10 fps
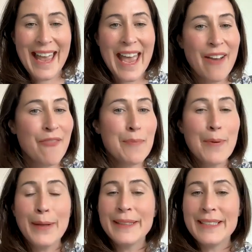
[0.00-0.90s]
every
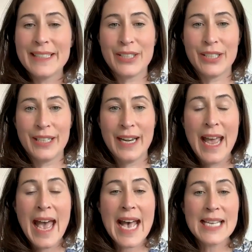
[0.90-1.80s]
politician
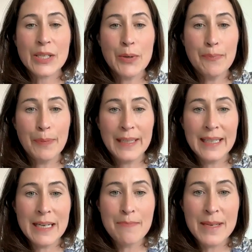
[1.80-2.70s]
has
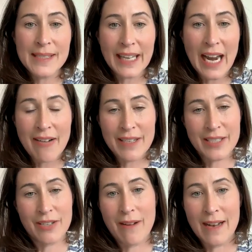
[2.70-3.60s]
completely
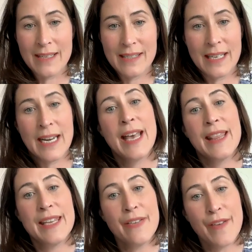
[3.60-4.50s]
mischaracterized
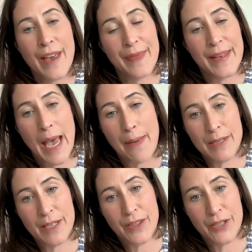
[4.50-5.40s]
the event that
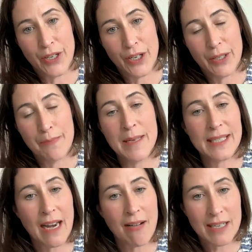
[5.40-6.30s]
happened at the Dáil,
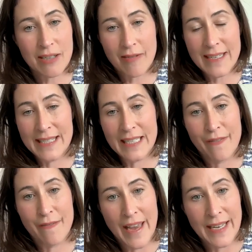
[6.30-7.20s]
mischaracterized the
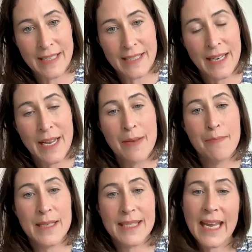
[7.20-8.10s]
event,
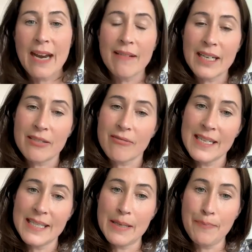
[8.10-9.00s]

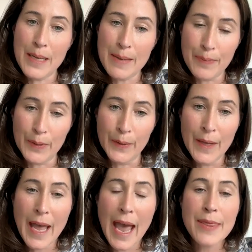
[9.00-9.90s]
mischaracterized the people.
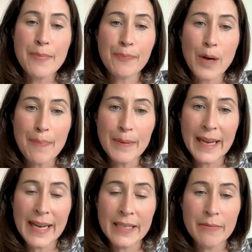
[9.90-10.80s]
And the
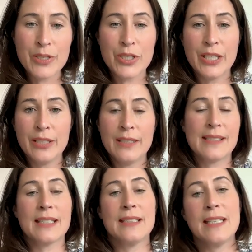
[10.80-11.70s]
propaganda machine
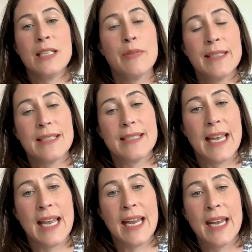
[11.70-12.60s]
is continuing to
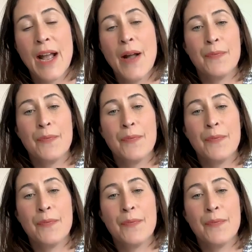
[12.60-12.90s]
say,